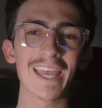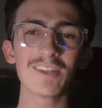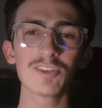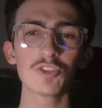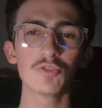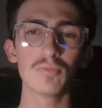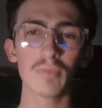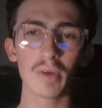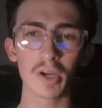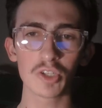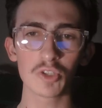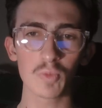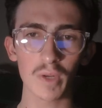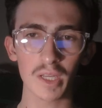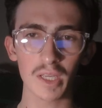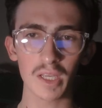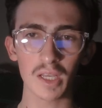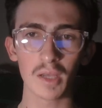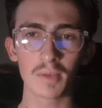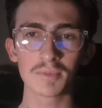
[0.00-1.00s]
can't do much
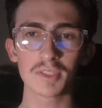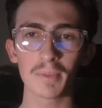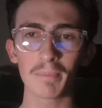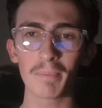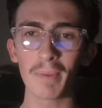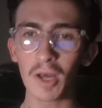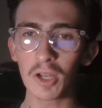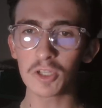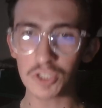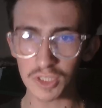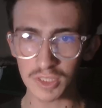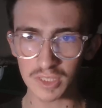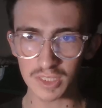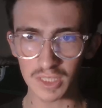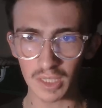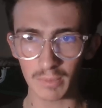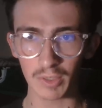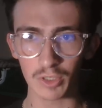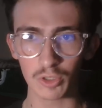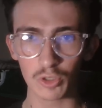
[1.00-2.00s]
when it comes to punishing
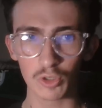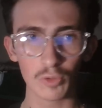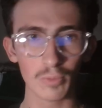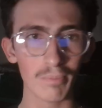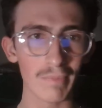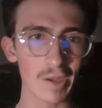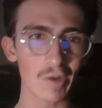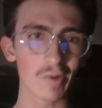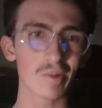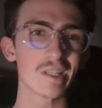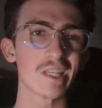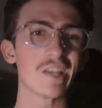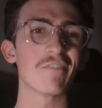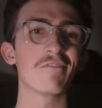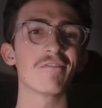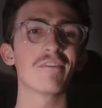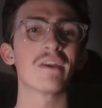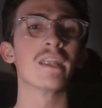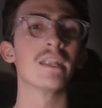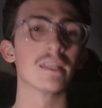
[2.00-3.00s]
someone who merely
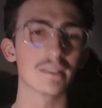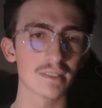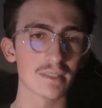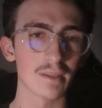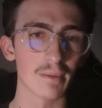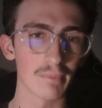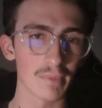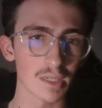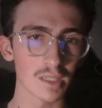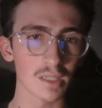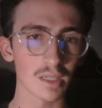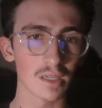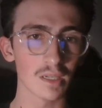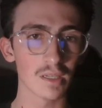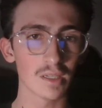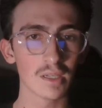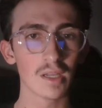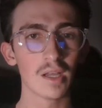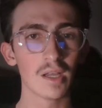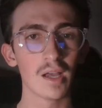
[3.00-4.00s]
offended somebody.
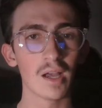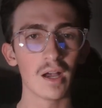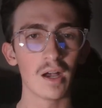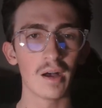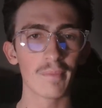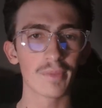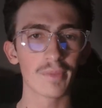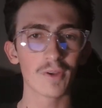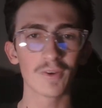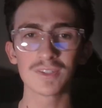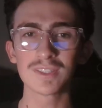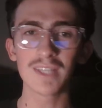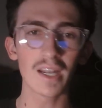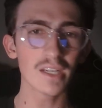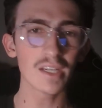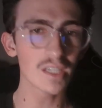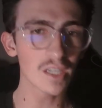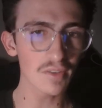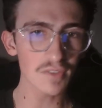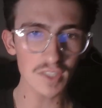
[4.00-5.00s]
Um, there's
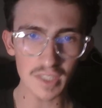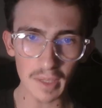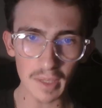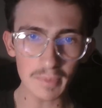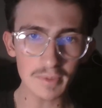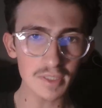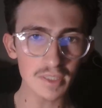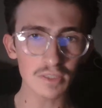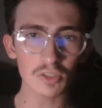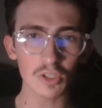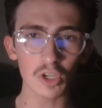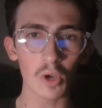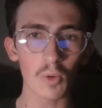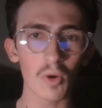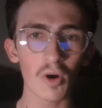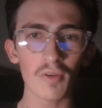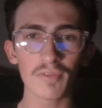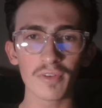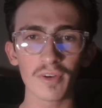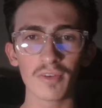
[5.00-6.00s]
not enough substance to
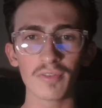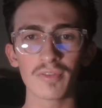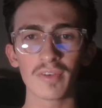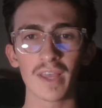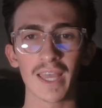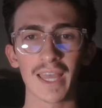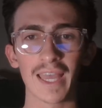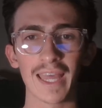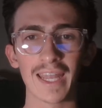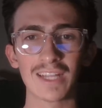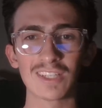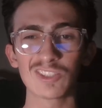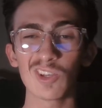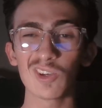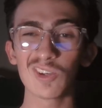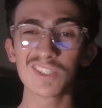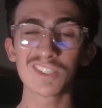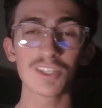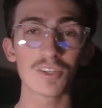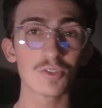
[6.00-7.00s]
go off of, and as
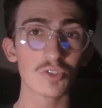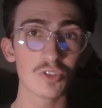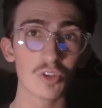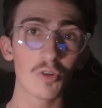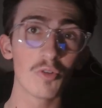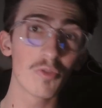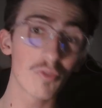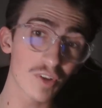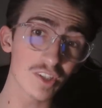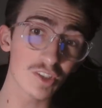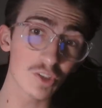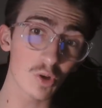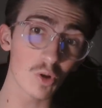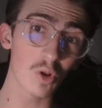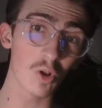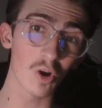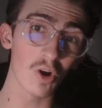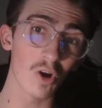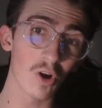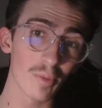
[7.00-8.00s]
long as there's no
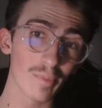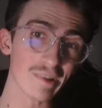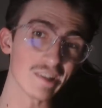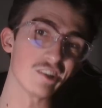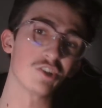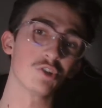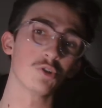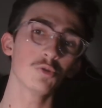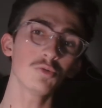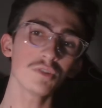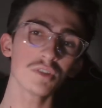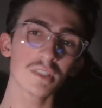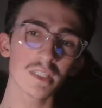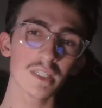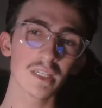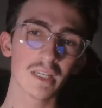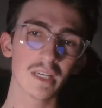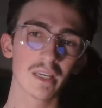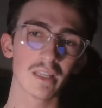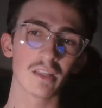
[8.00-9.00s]
physical harm
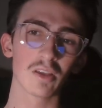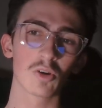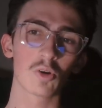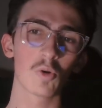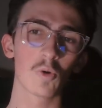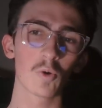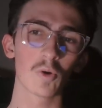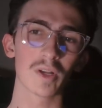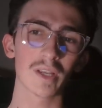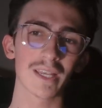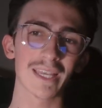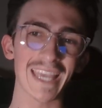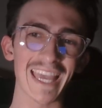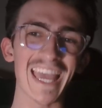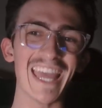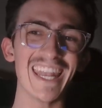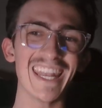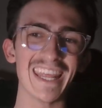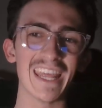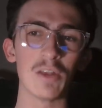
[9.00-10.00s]
induced, the court
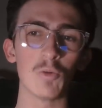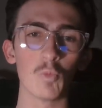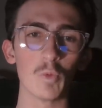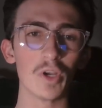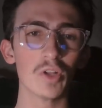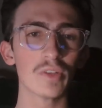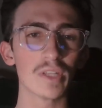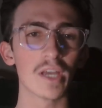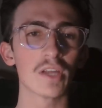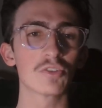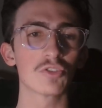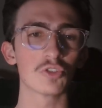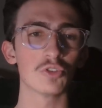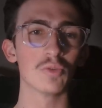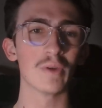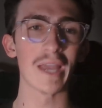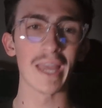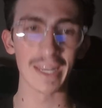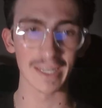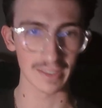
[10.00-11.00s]
can and will not
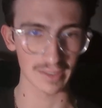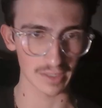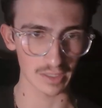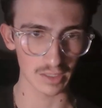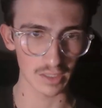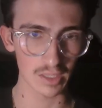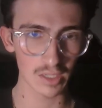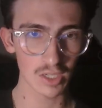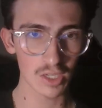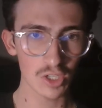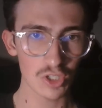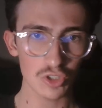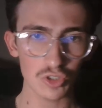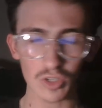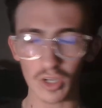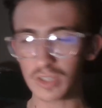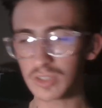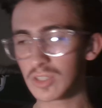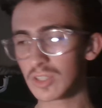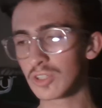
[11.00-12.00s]
do anything.
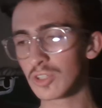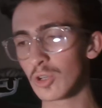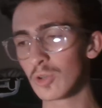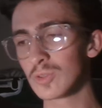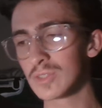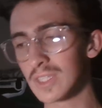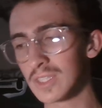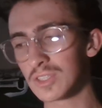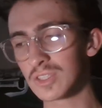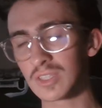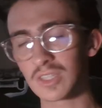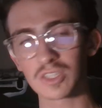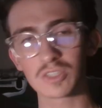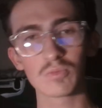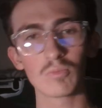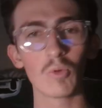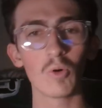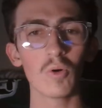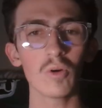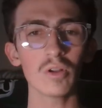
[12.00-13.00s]
Strossen goes into
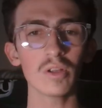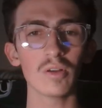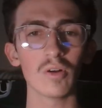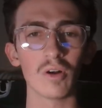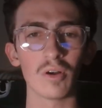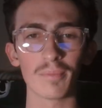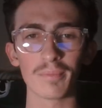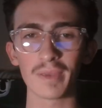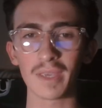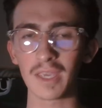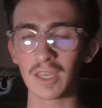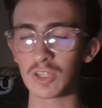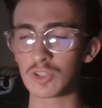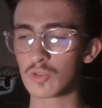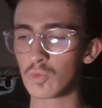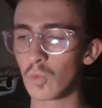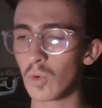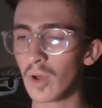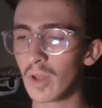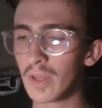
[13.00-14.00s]
this more on
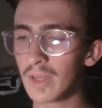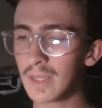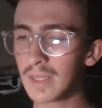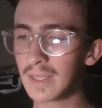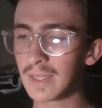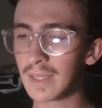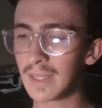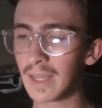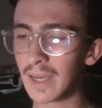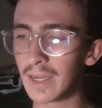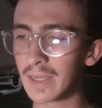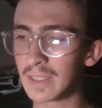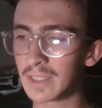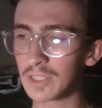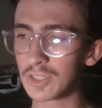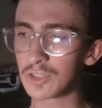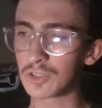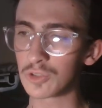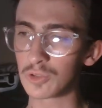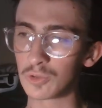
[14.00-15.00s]
page
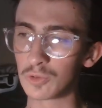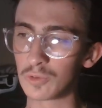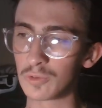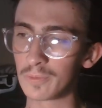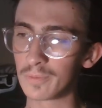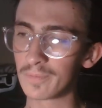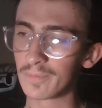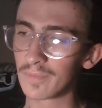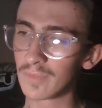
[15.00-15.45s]
192.